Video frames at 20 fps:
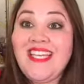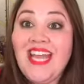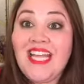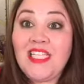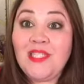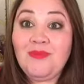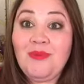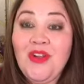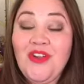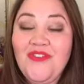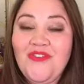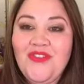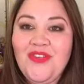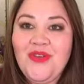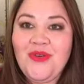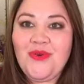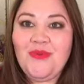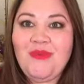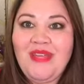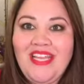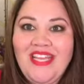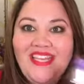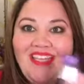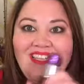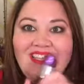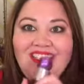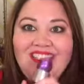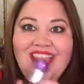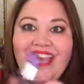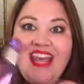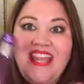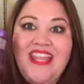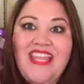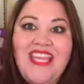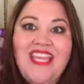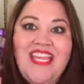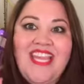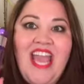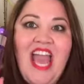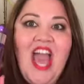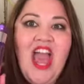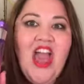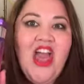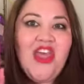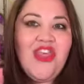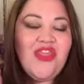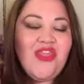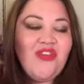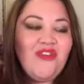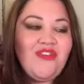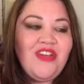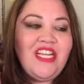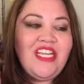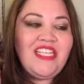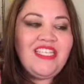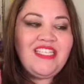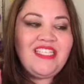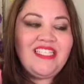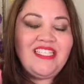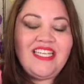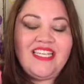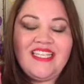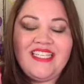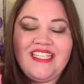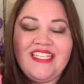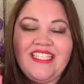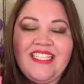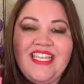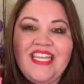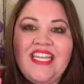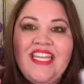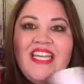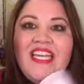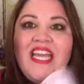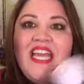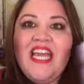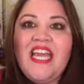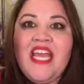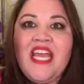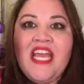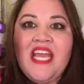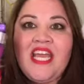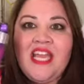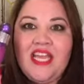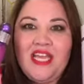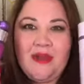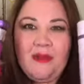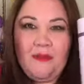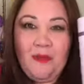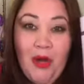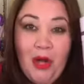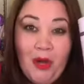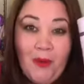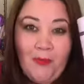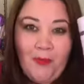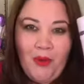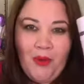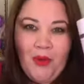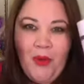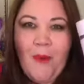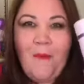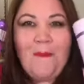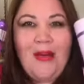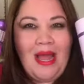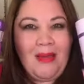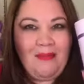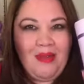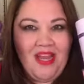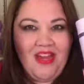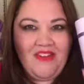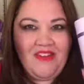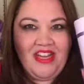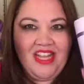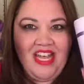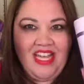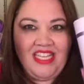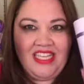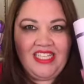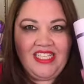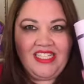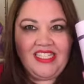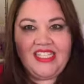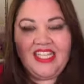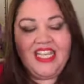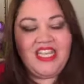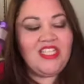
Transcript: next perfume is the 360 Purple by Perry Ellis.